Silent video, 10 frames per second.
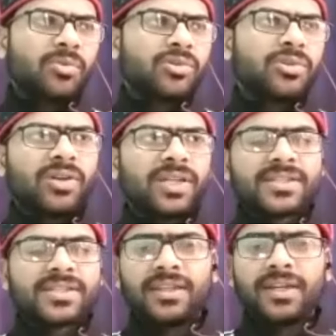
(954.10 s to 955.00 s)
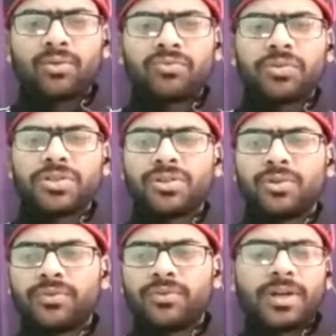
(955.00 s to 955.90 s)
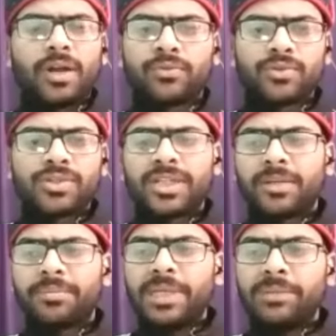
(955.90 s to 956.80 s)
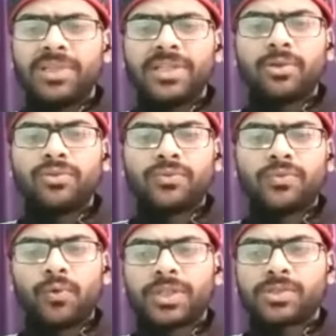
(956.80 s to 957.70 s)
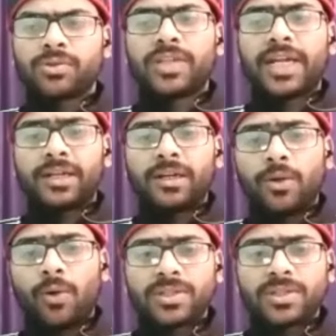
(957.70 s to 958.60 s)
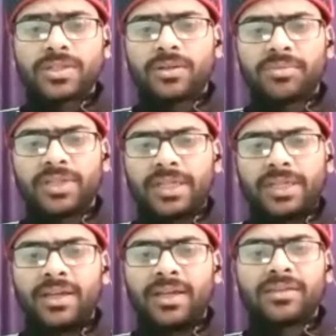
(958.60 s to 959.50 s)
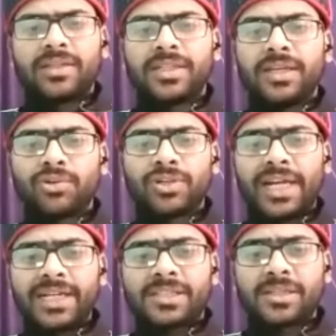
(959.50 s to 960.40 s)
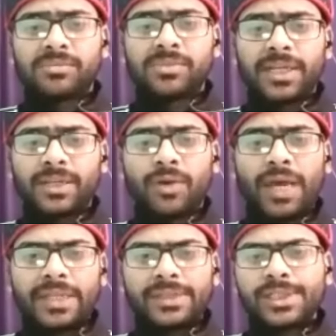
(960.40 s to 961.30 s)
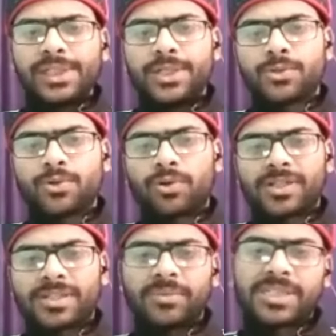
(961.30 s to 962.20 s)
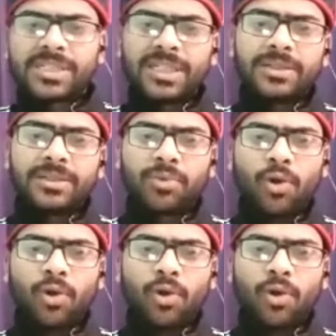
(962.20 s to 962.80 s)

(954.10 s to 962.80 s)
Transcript: about the honesty. They don't want to go for it. Of course, and the people, they don't focus on that long-term thing. That they would get some, like, you know, allergies or some skin